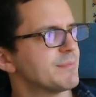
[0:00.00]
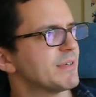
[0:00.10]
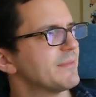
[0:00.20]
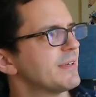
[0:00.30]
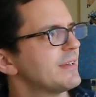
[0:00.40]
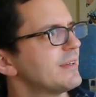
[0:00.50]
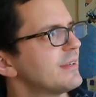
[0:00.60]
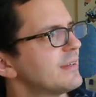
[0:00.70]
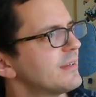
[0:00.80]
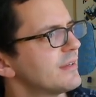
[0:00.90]
but
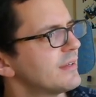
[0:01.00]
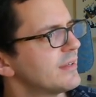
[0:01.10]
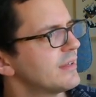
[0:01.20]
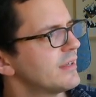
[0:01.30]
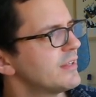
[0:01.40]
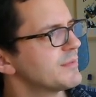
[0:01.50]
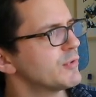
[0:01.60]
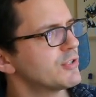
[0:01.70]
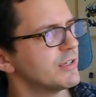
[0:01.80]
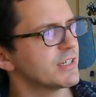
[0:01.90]
there's more
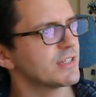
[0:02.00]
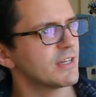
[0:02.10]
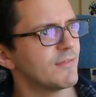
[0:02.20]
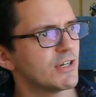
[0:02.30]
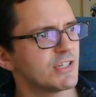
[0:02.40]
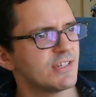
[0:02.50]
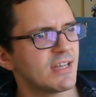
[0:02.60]
to it because the convergence is